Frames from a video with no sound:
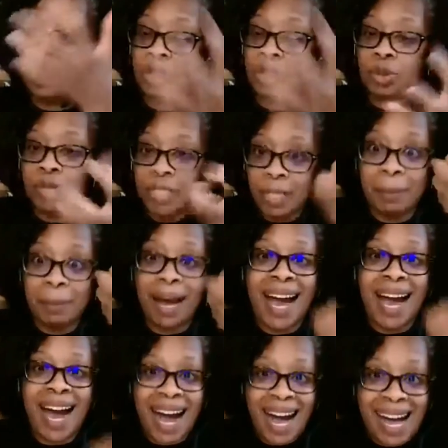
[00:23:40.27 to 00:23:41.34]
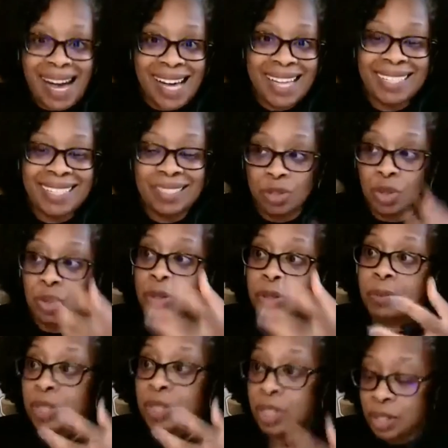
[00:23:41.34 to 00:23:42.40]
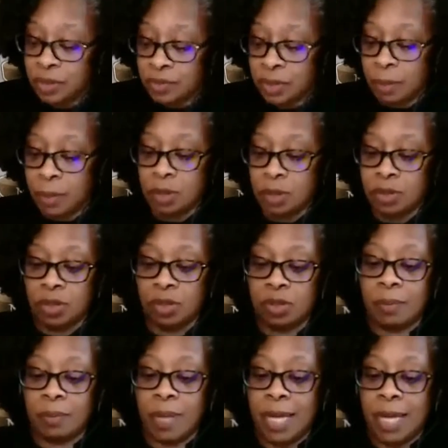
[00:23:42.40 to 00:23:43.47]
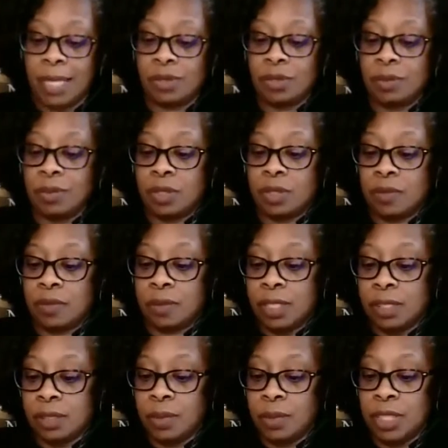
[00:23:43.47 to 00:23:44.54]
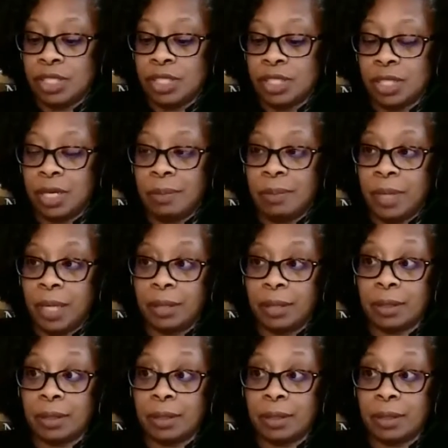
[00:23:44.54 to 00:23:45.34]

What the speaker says: using my eyes to observe, and I'm also using my hands to observe. So let's squish a bit.